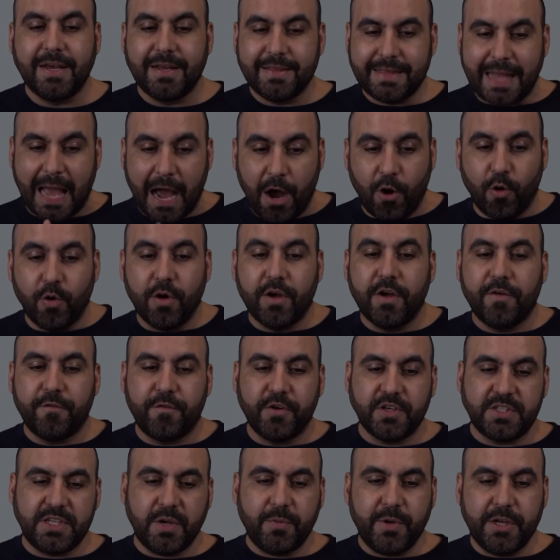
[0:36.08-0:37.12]
Now,
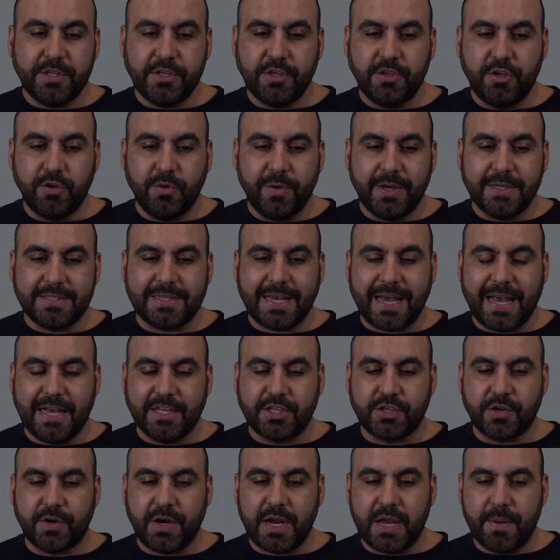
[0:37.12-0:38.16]
first thing we need to do is
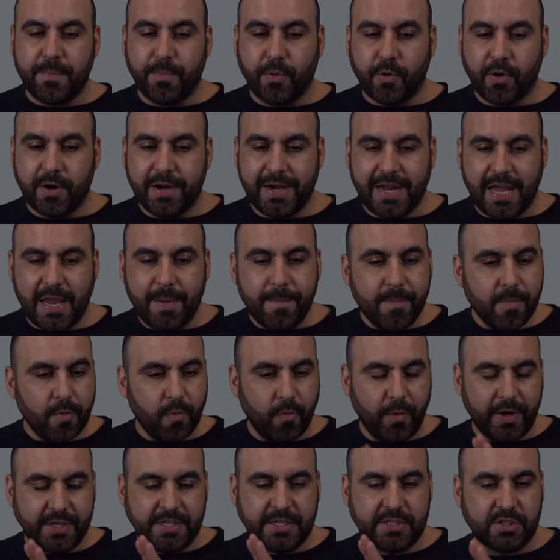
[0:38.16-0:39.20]
enter a board name,
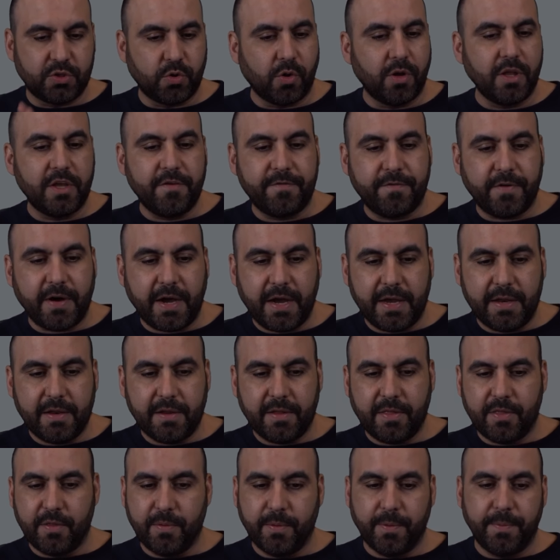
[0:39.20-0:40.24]
which is totally fine,
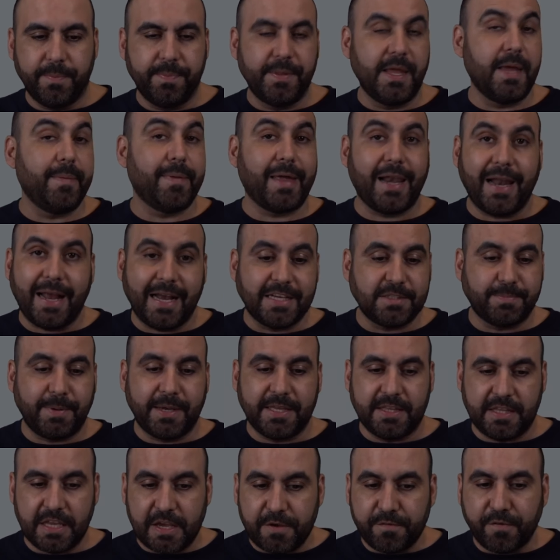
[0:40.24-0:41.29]
the name that it has by
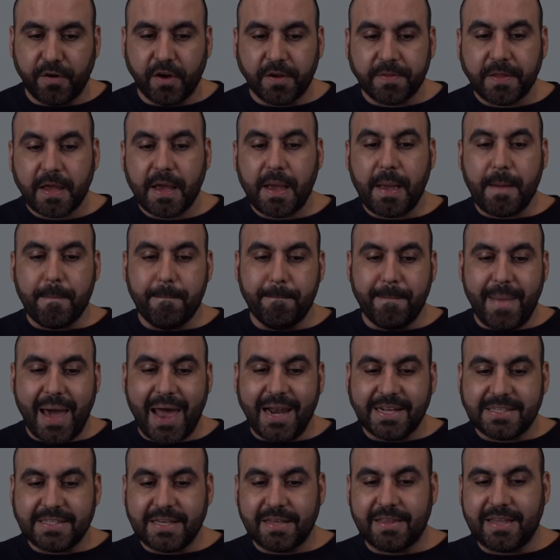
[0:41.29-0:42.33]
default.
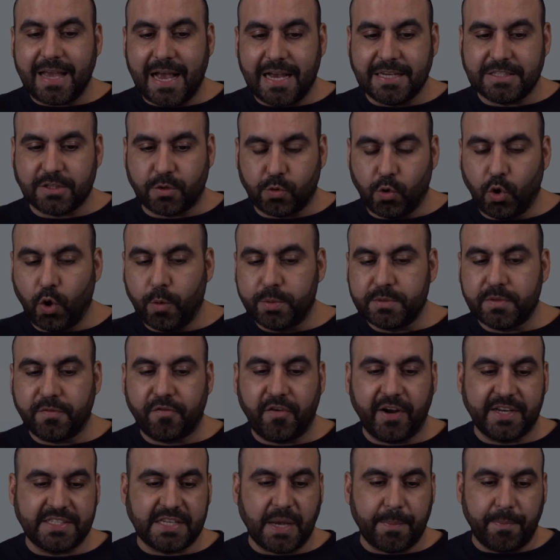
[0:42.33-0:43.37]
Manage the task groups,
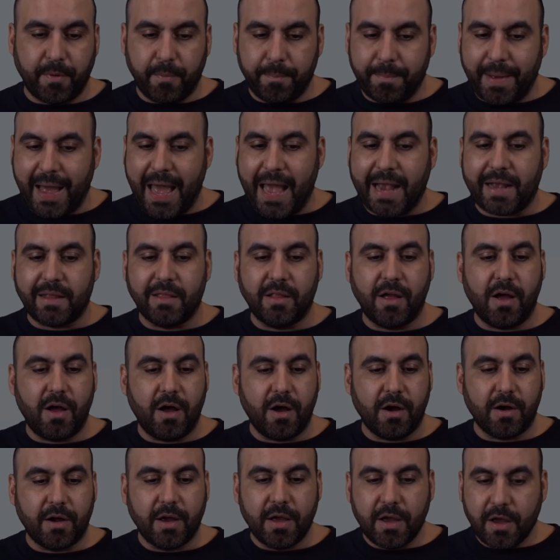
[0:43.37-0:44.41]
for example,
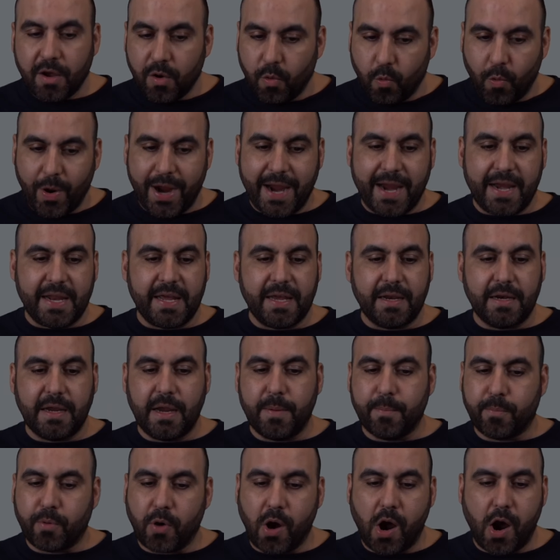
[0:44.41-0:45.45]
backlog, waiting,
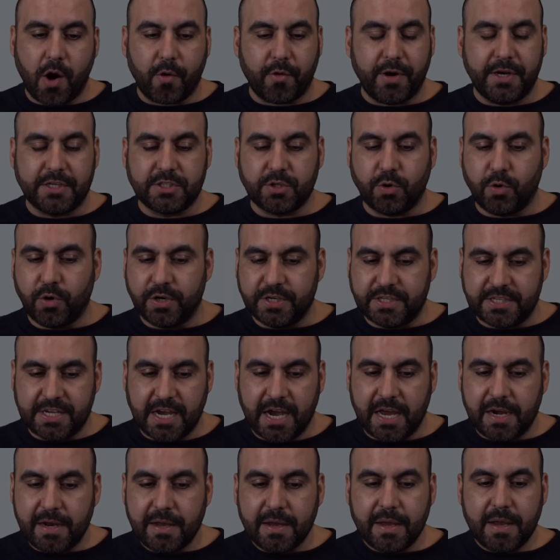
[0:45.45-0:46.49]
in progress, or
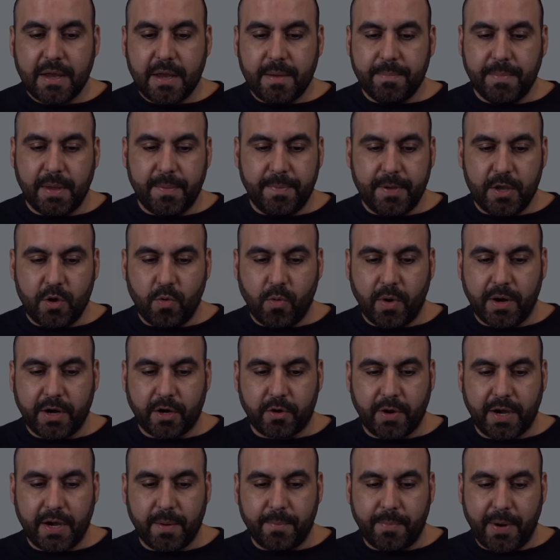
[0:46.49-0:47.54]
done. Maybe you want to
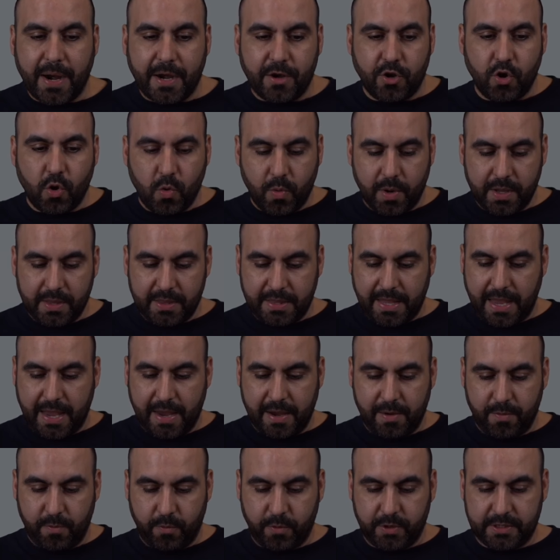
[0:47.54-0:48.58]
create a brand new one
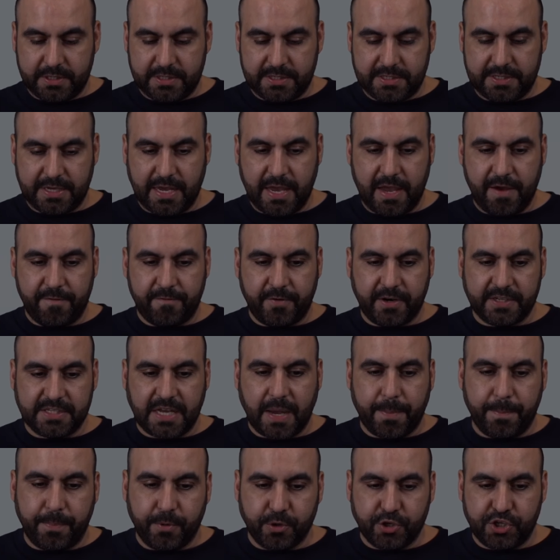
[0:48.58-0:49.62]
that would say, for
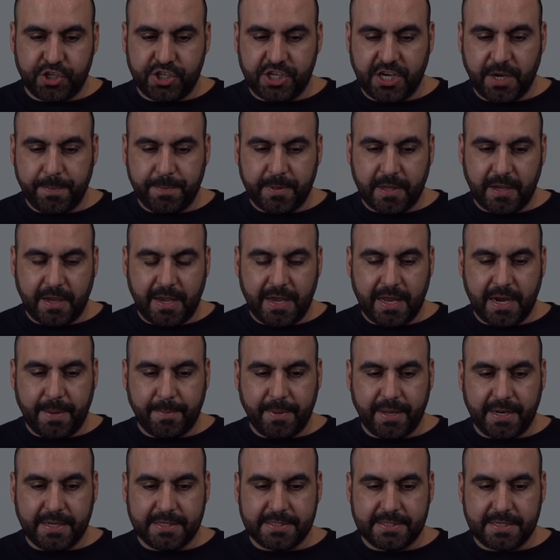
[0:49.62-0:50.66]
example, shipped, and I'm
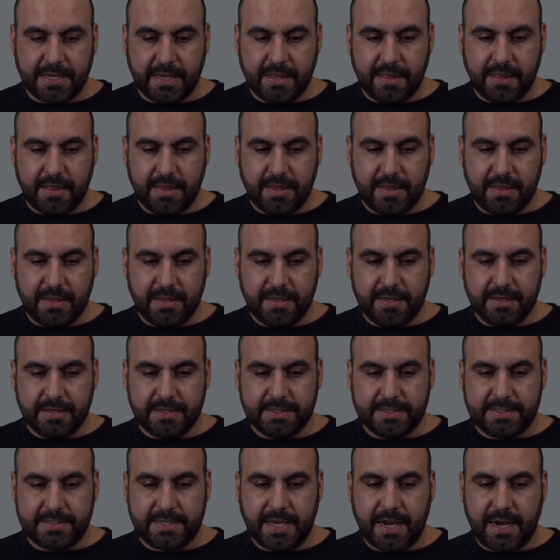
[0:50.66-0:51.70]
going to
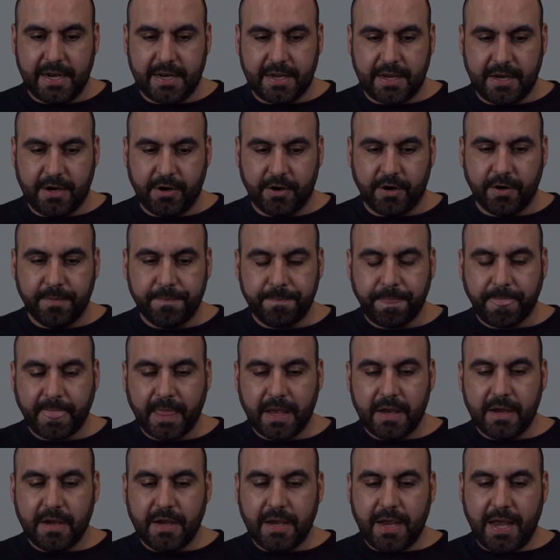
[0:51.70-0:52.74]
set it here.
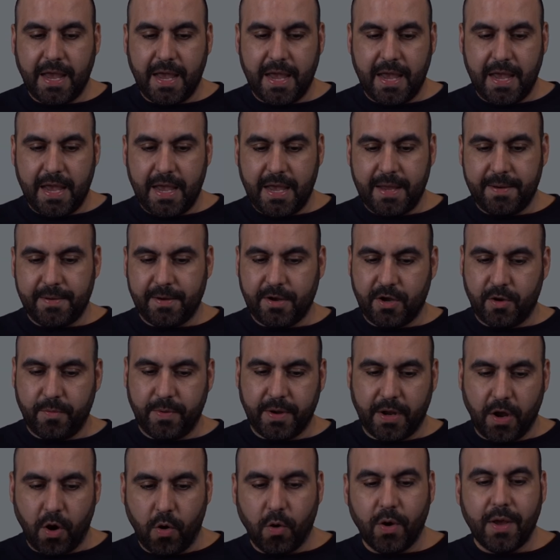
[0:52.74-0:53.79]
And here we
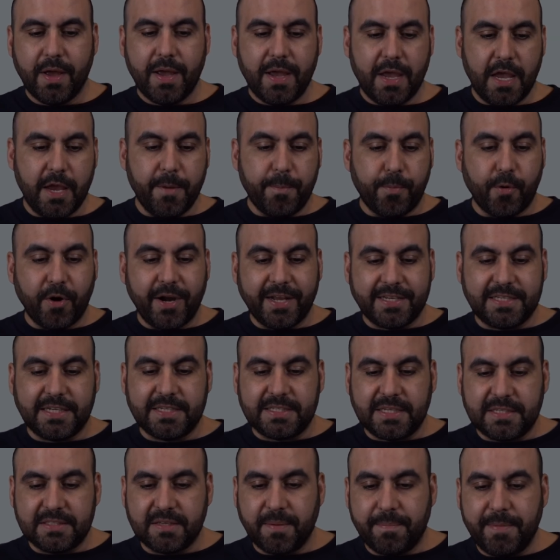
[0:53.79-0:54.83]
go. Import
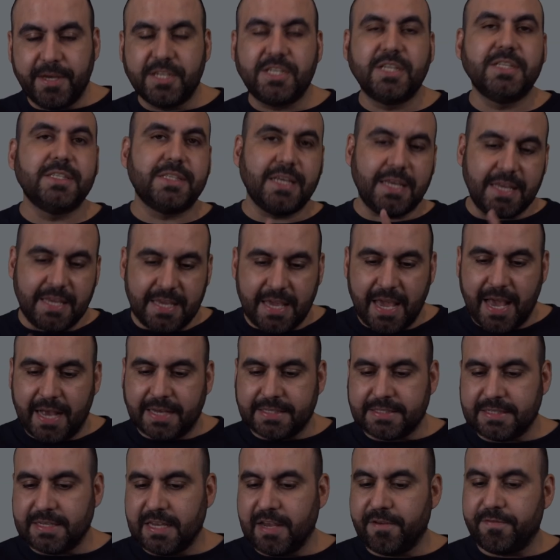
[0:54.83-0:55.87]
existing submissions.
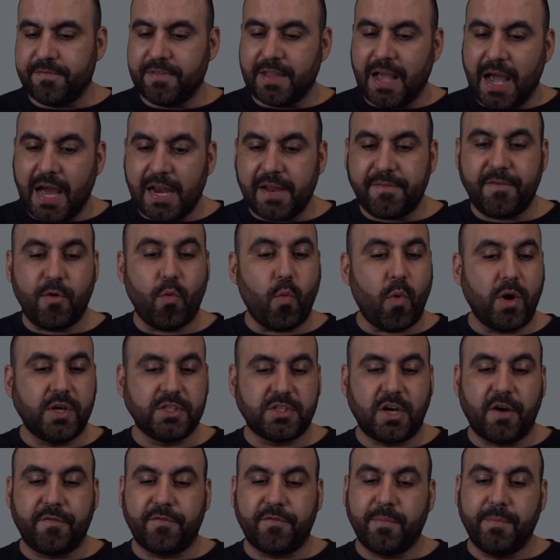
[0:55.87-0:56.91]
Yes. If not, if you want to
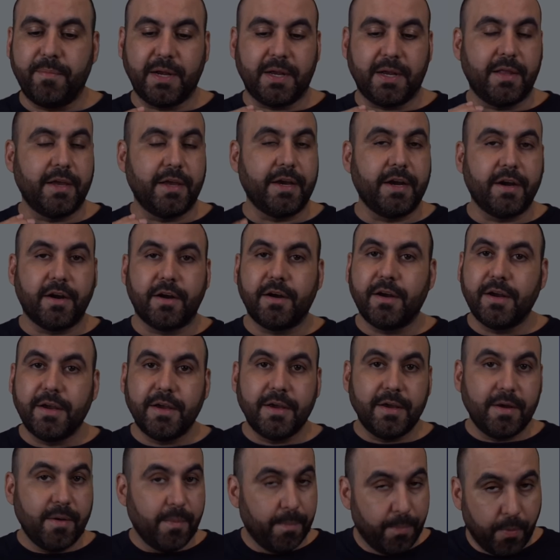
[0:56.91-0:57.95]
start from a clear
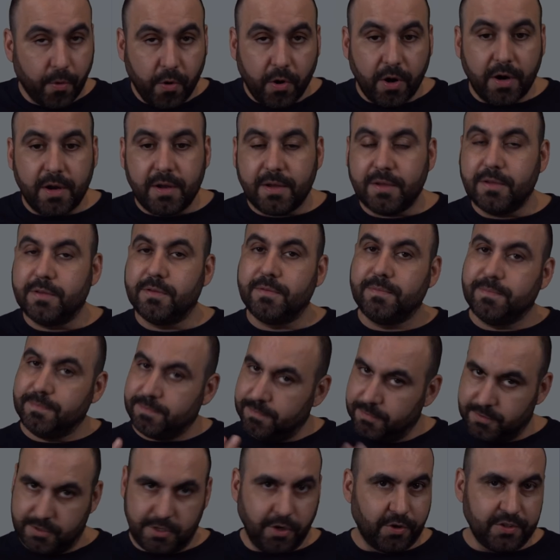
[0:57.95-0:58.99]
board,
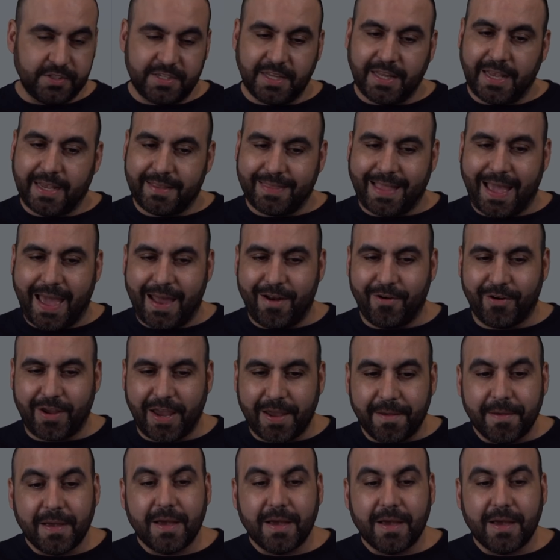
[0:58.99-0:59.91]
don't select that. Okay.